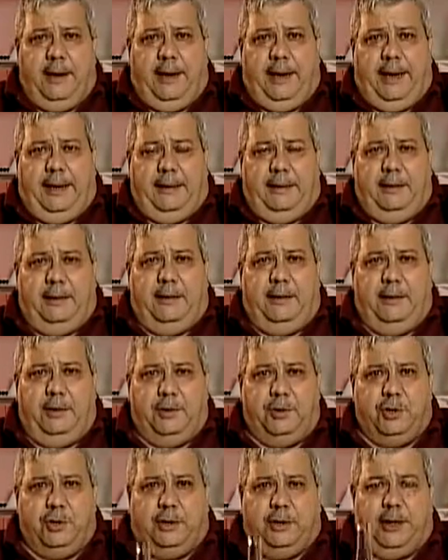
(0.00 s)
and
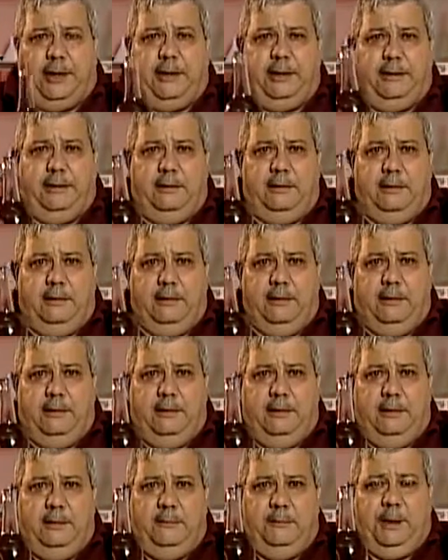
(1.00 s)
enjoy,
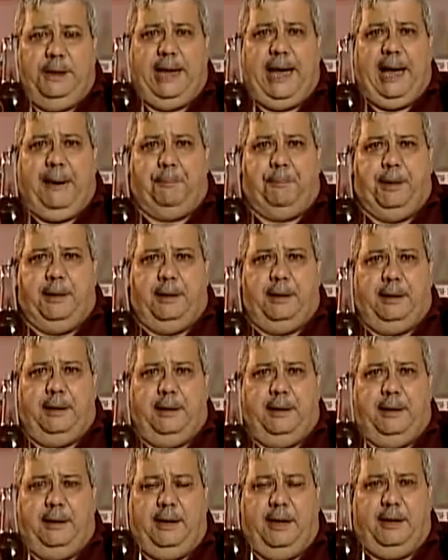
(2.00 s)
be happy,
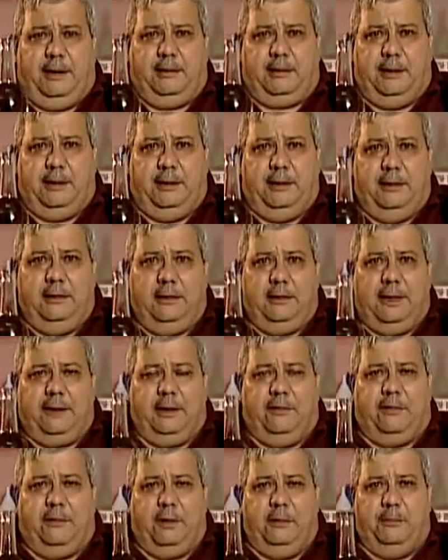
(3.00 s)
and healthy.
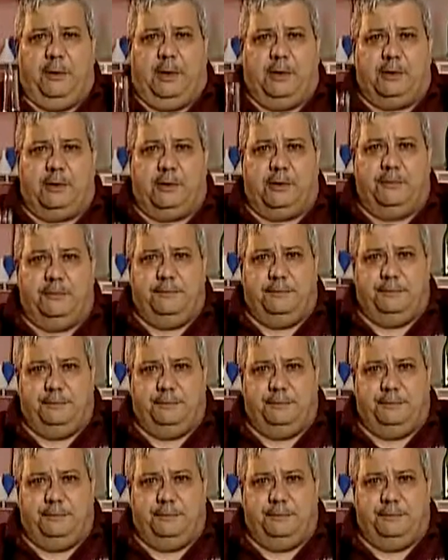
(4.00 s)
Thank you very much.